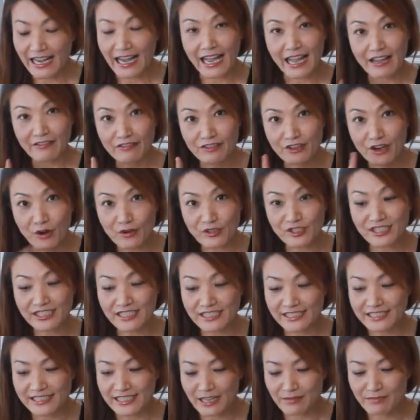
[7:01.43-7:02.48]
I have roasted
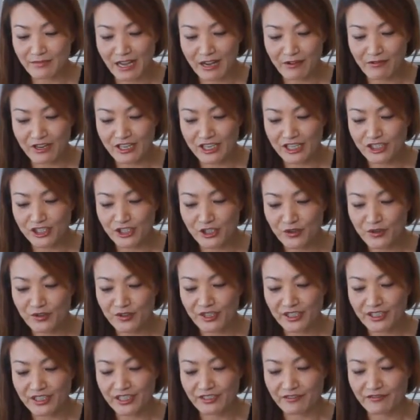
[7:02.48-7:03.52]
some. I want to show you the
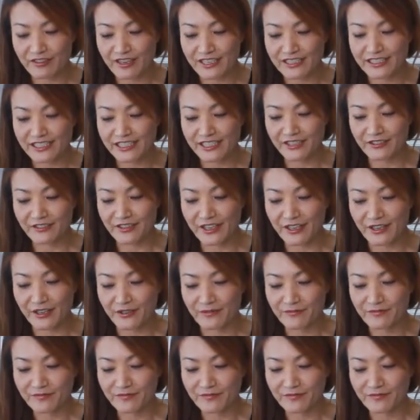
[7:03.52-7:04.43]
difference. Here we go.